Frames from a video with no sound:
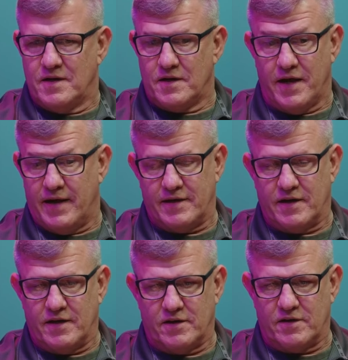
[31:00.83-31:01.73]
yeah,
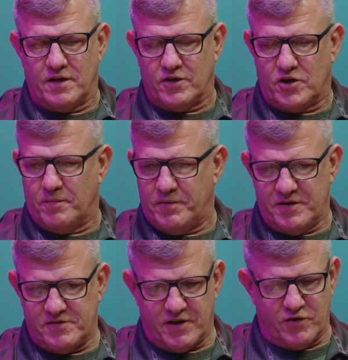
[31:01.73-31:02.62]
and, and,
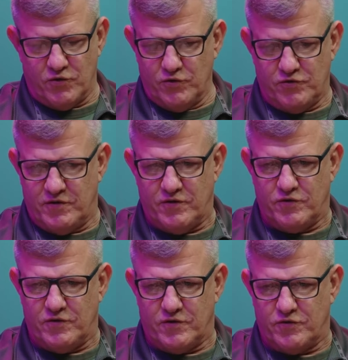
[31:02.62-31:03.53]
companies like yours and
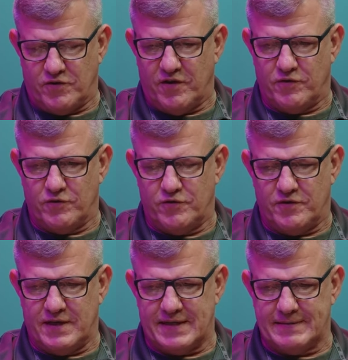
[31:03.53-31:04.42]
there, there's others,
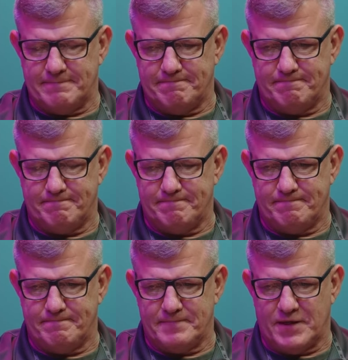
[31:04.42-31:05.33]
um,
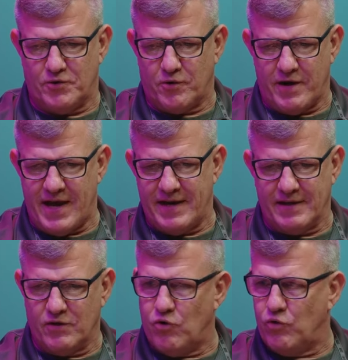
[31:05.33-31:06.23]
you know, are
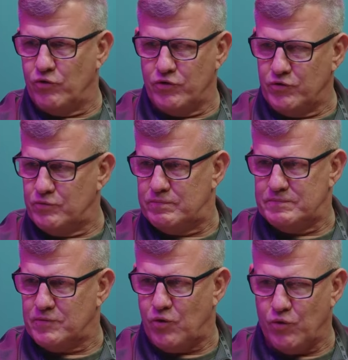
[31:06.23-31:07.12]
adding a whole new
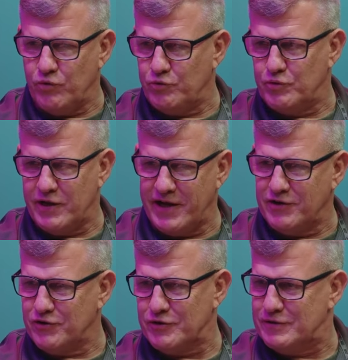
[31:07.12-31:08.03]
a whole new
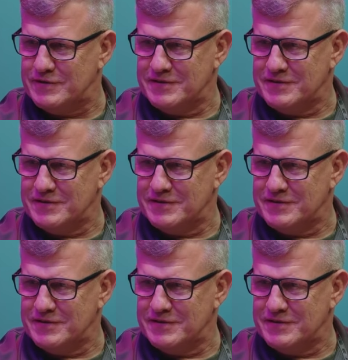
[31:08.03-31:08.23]
layer,